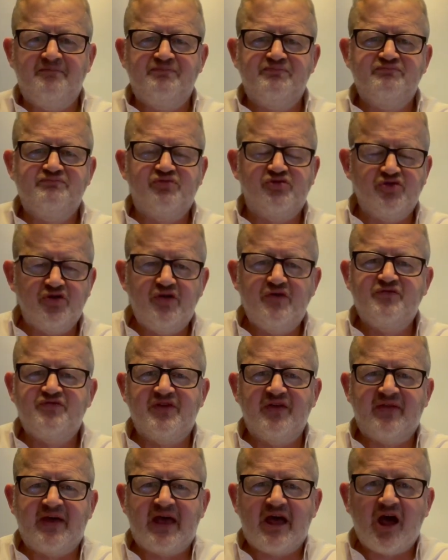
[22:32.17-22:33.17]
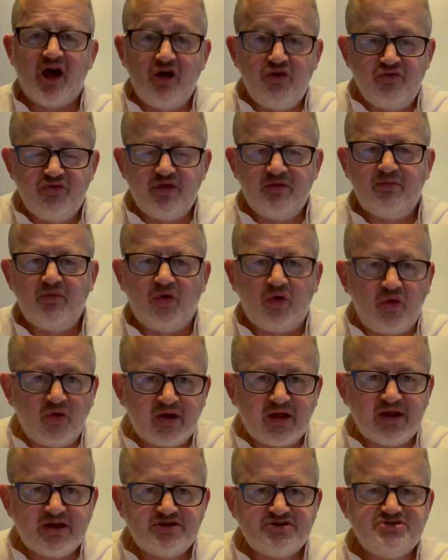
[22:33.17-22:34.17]
proof that they own the
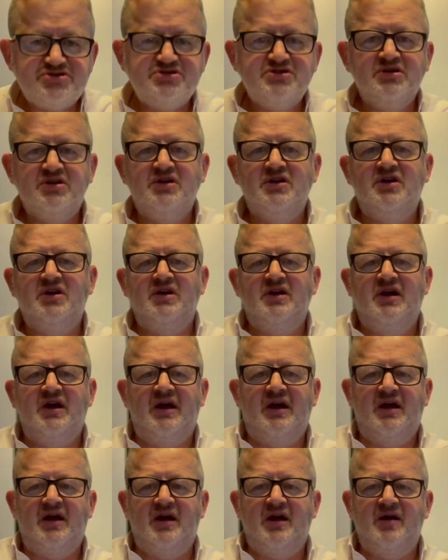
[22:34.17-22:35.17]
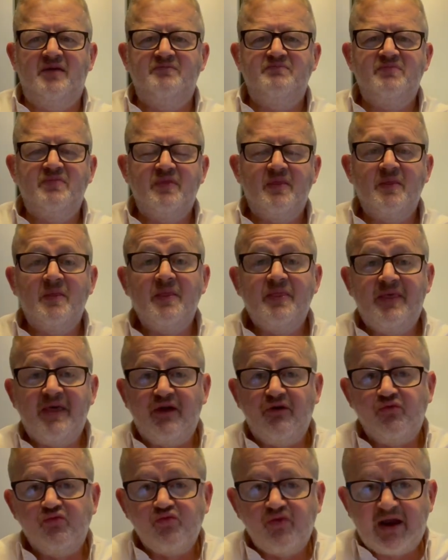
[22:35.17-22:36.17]
mortgage, the
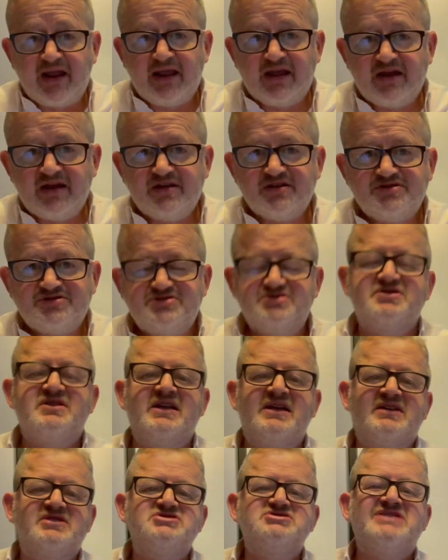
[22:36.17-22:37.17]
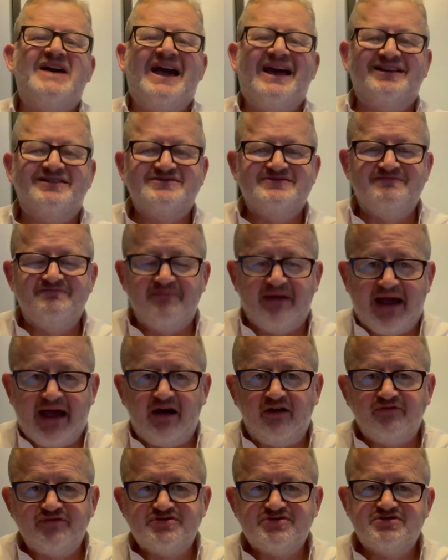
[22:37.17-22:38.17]
arrears, the exact
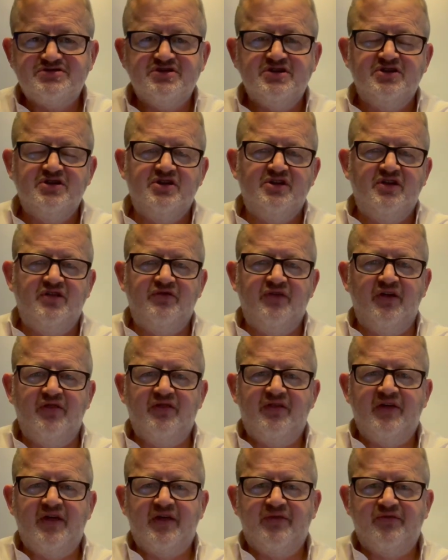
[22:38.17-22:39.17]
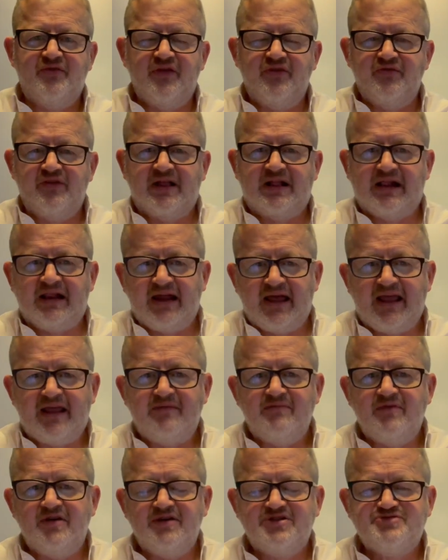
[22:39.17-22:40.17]
amount that the
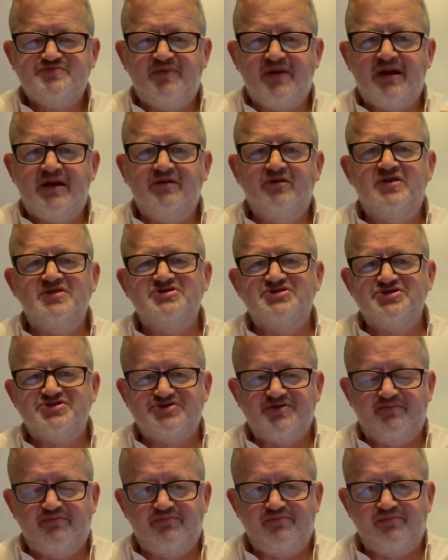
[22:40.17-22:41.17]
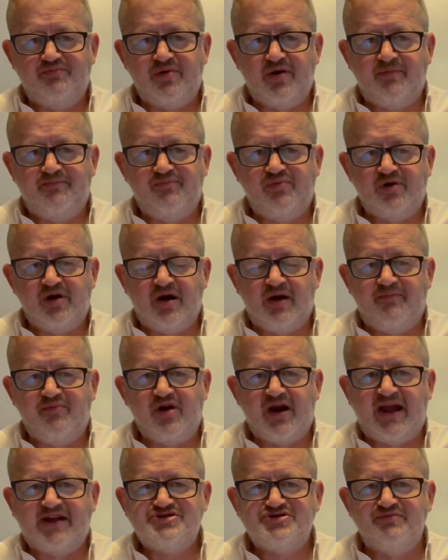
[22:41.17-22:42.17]
claim has been, because there's a
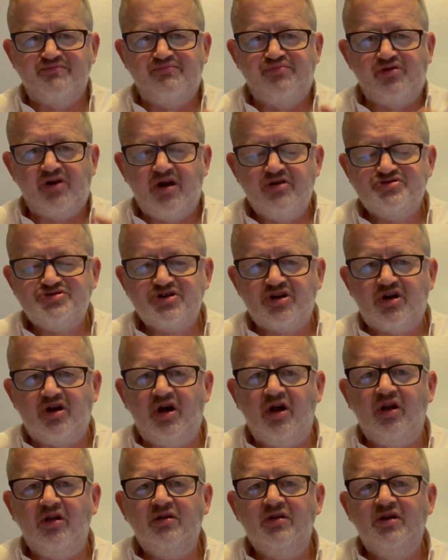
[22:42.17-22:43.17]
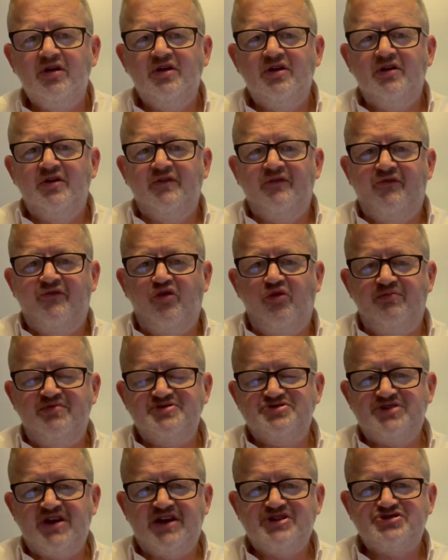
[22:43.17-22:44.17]
pre-action protocol for
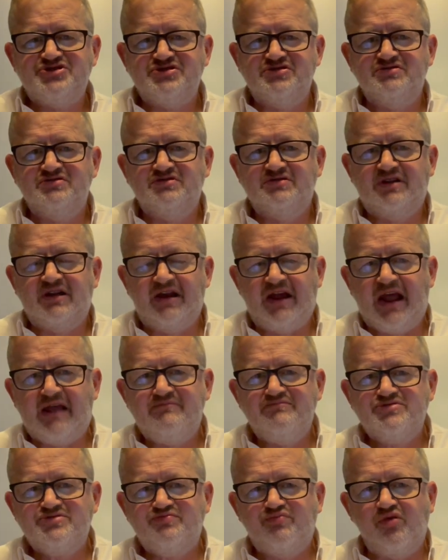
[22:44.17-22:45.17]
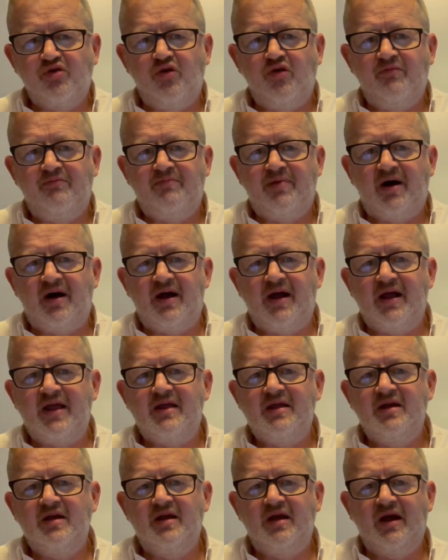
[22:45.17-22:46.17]
possession claims brought by
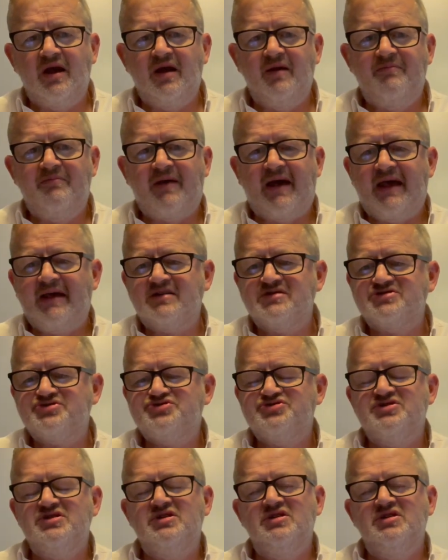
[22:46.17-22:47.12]
banks,